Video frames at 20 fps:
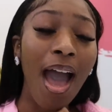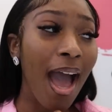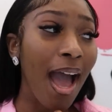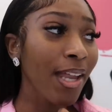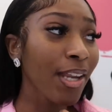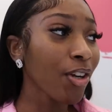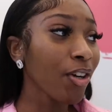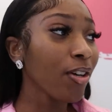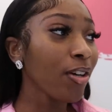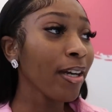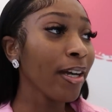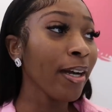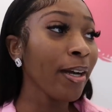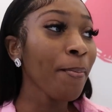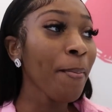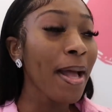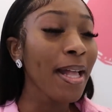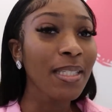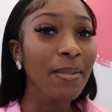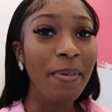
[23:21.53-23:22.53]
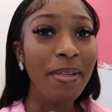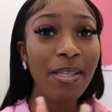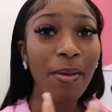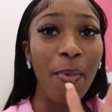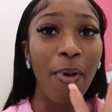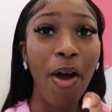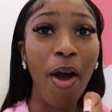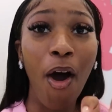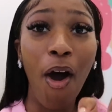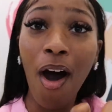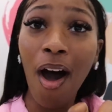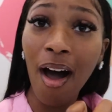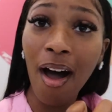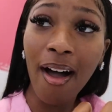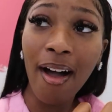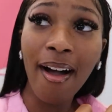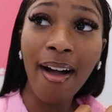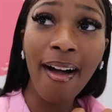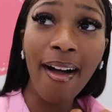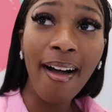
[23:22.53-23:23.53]
and you're meant to be somewhere hot,
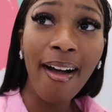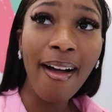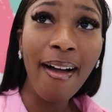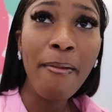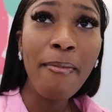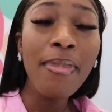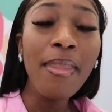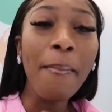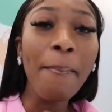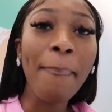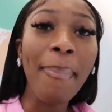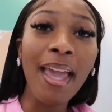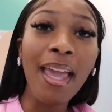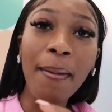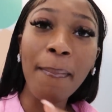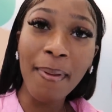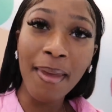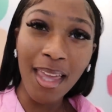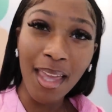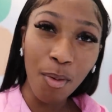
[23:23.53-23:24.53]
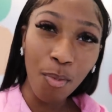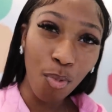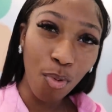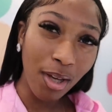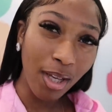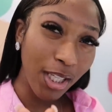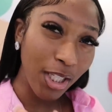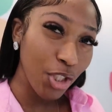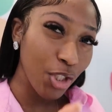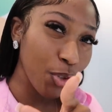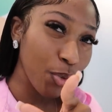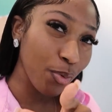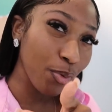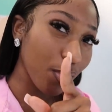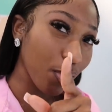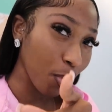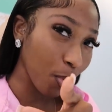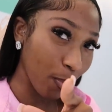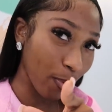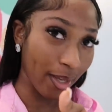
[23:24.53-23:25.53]
then baby, what is you
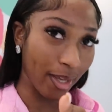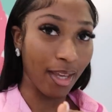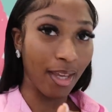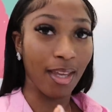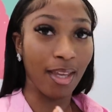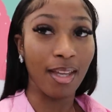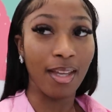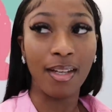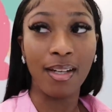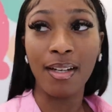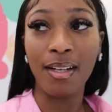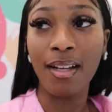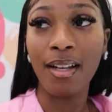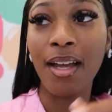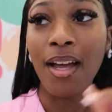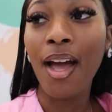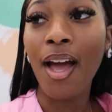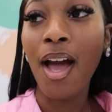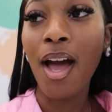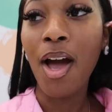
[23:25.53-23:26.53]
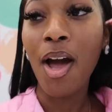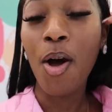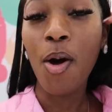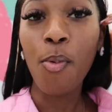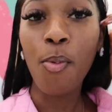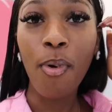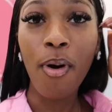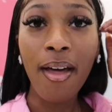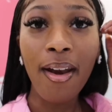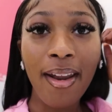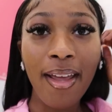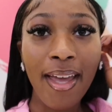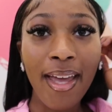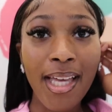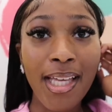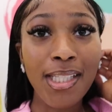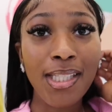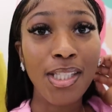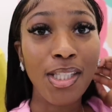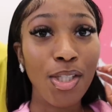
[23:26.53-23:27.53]
doing? What
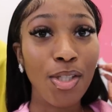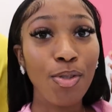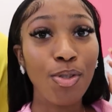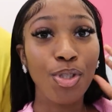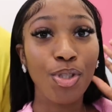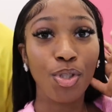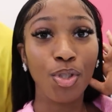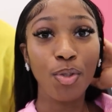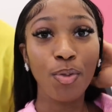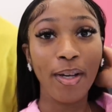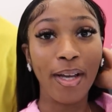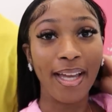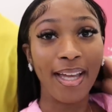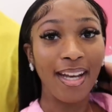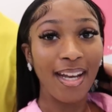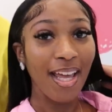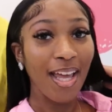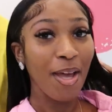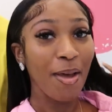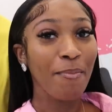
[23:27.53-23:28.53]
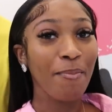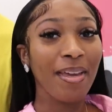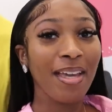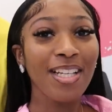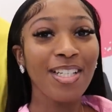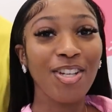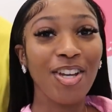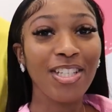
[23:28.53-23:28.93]
is you doing? Me and